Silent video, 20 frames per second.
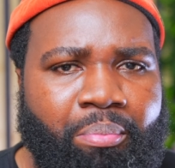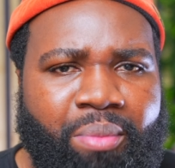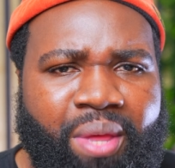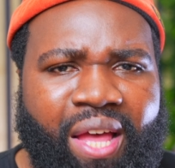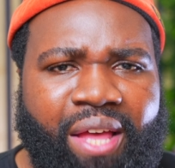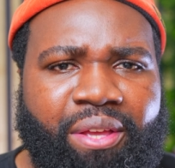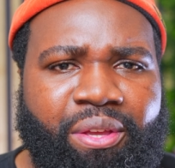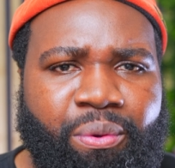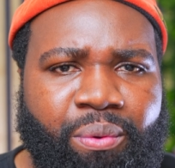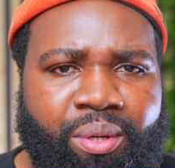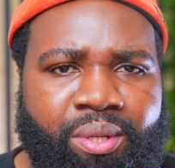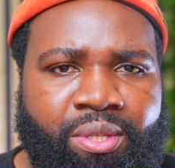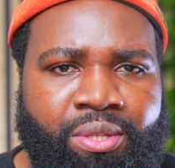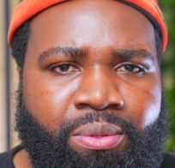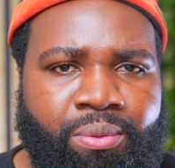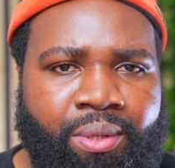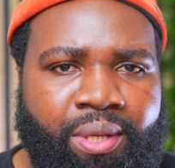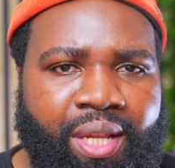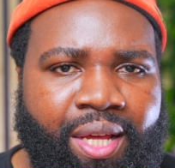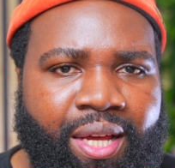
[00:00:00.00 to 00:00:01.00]
And I'm not
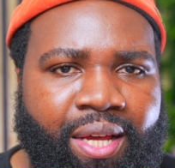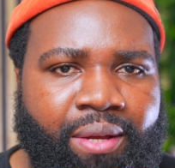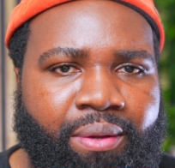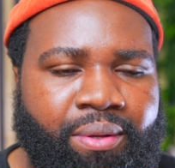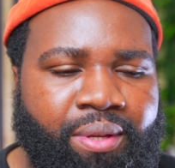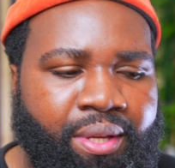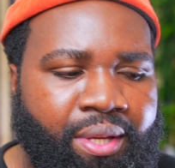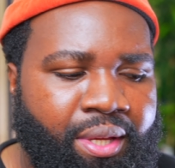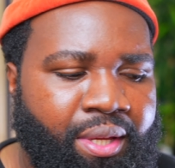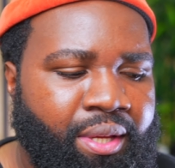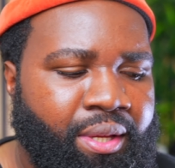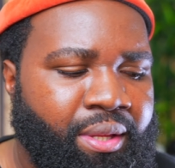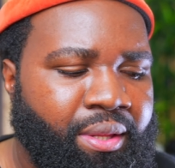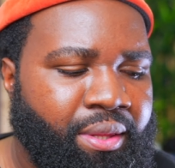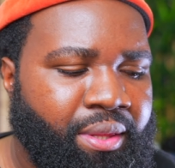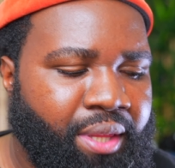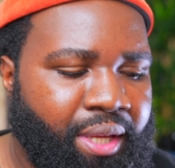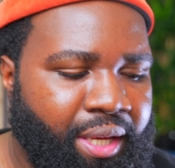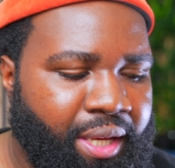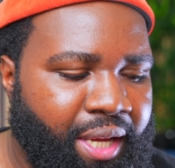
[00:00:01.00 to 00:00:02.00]
going to allow
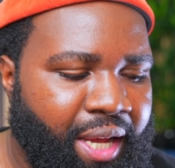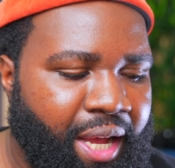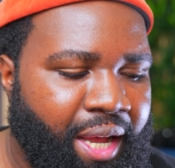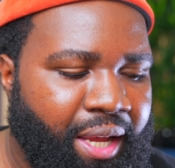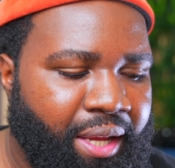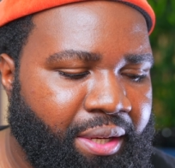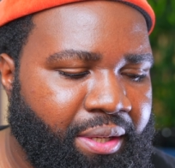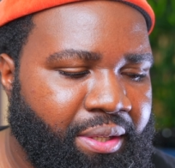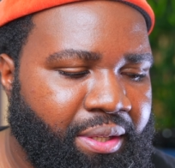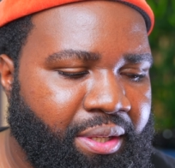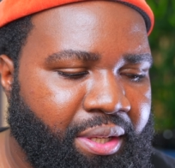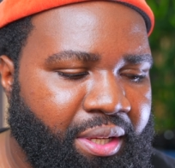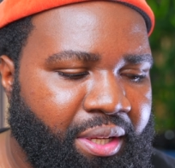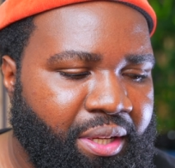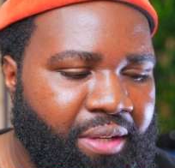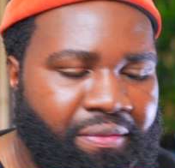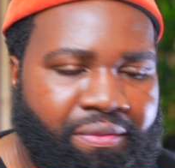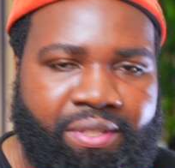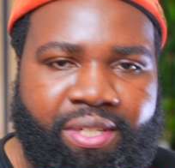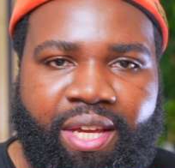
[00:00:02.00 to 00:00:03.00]
the god
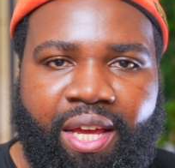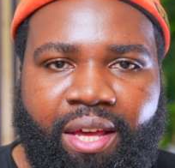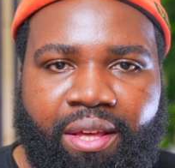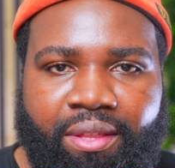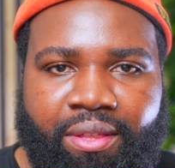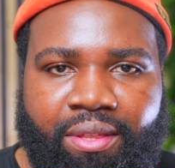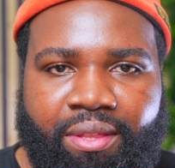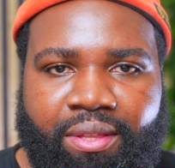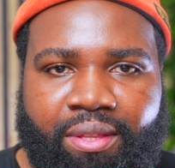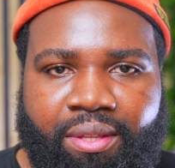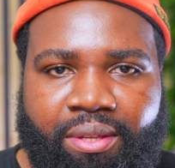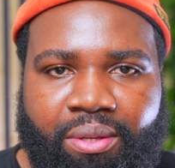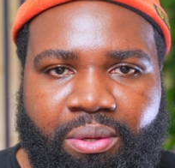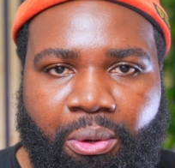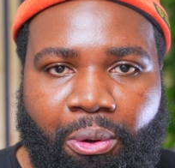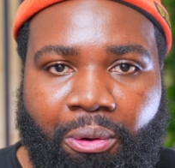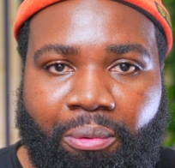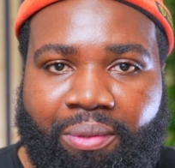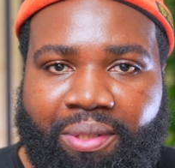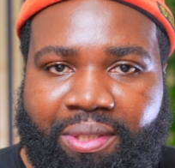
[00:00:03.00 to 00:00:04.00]
of death
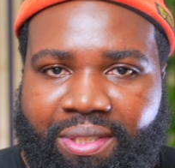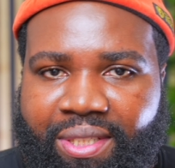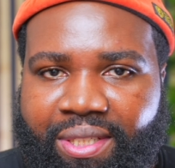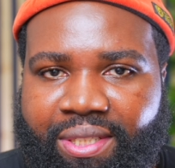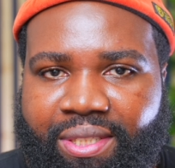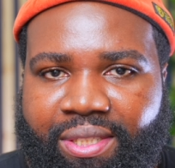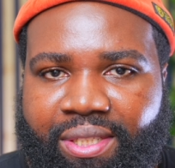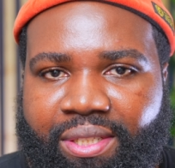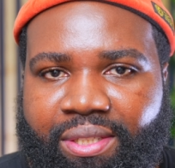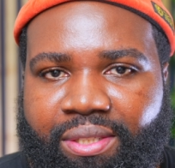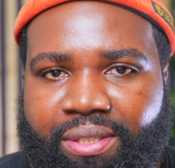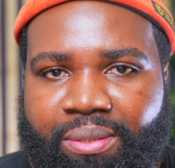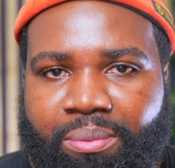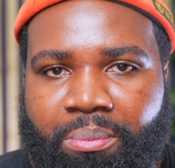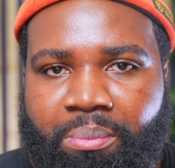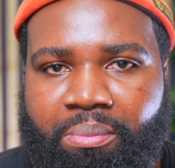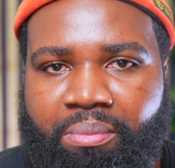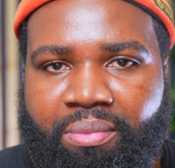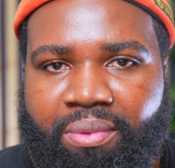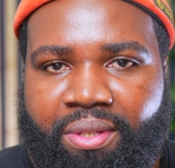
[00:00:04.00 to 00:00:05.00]
or
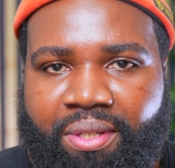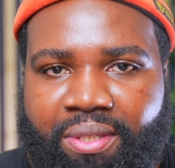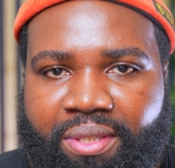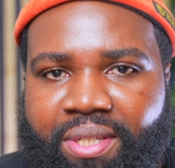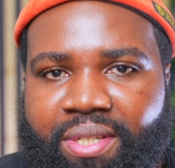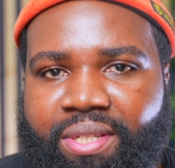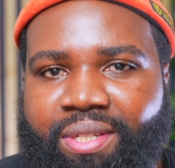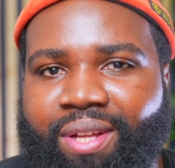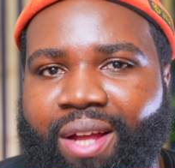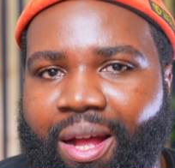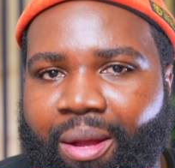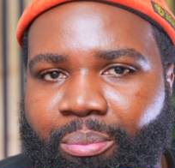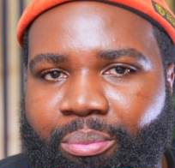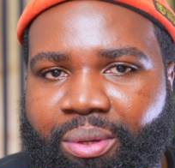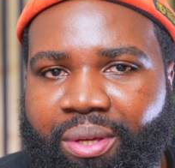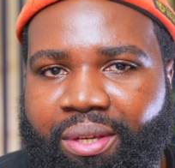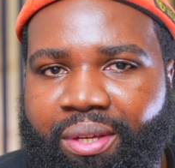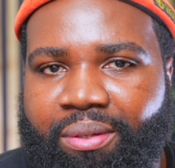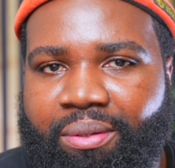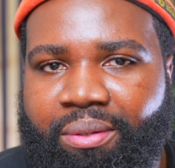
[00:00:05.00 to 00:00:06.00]
resistance to
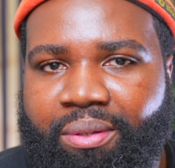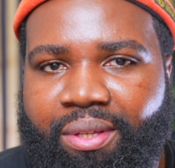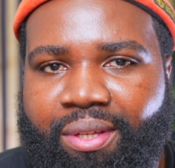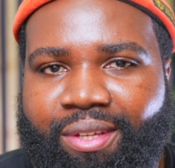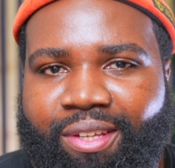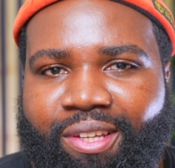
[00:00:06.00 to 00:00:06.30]
stop me.